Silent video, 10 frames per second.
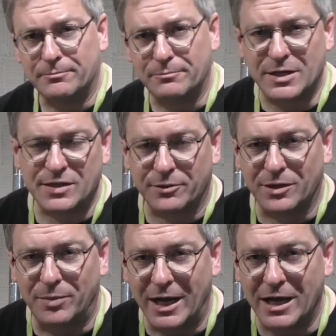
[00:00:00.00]
messing with
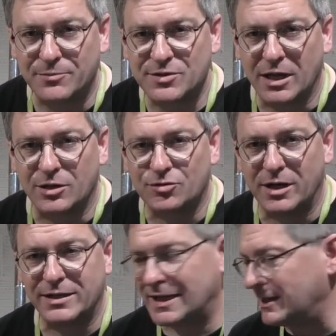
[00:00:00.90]
the pipes and
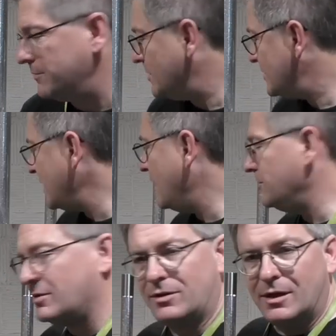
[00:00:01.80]
trying to get them to
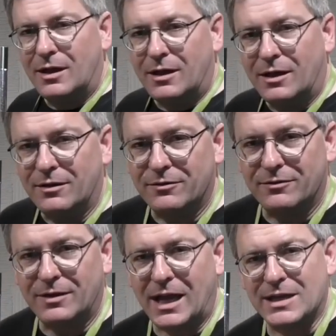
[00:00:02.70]
sound
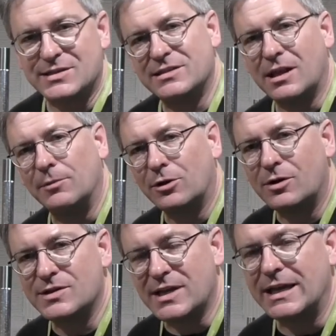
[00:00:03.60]
as
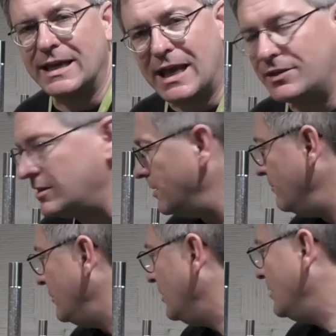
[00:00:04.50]
similar as I can get
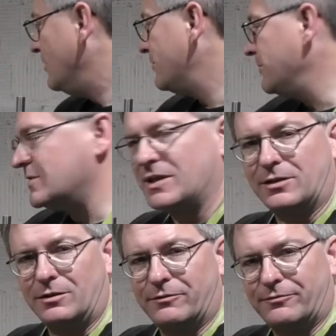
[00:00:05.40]
them from
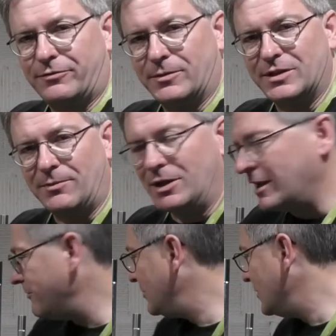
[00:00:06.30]
the double
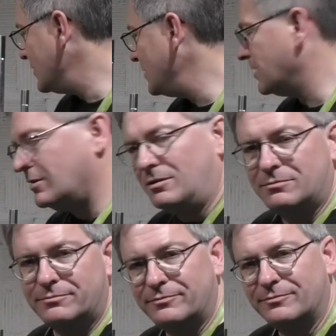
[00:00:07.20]
languid to the single,
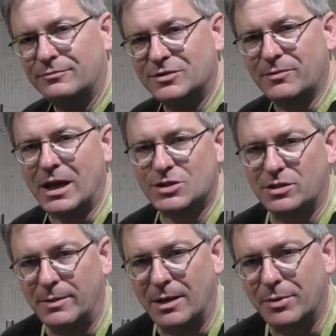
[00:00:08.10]
to match
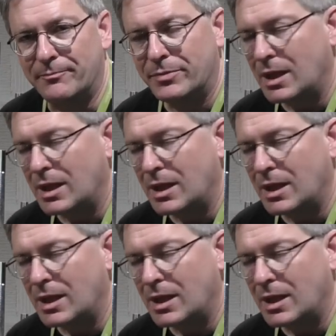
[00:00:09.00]
them up.